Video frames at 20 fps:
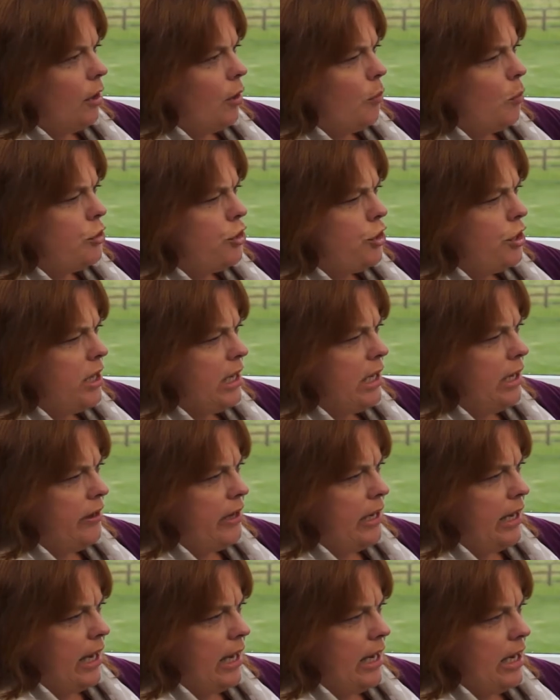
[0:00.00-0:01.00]
And what do you think are
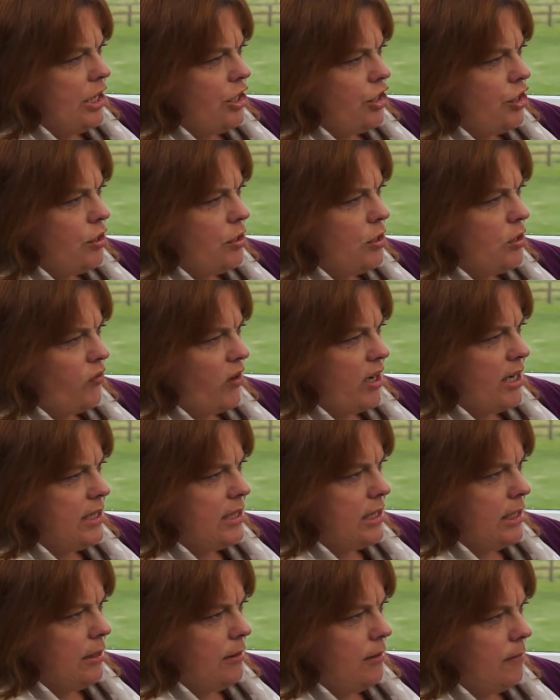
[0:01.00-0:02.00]
the key issues
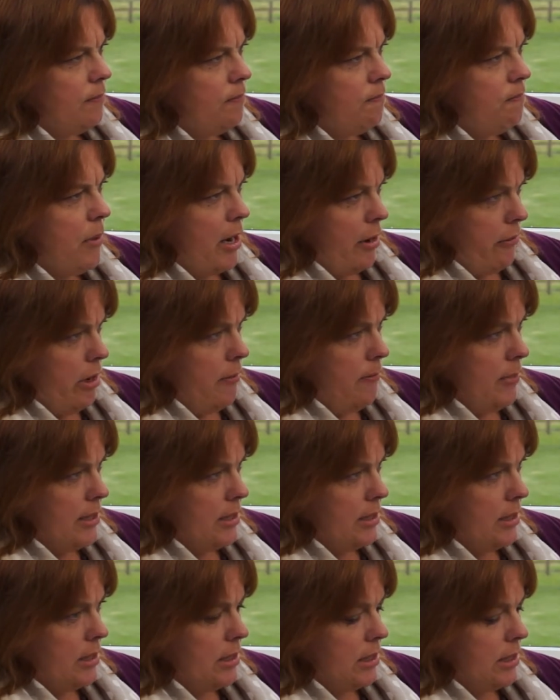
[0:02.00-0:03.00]
facing Bury
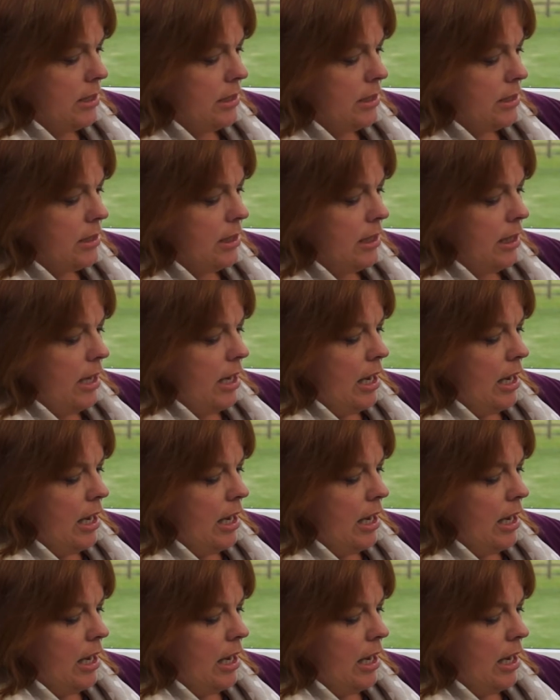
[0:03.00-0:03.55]
businesses?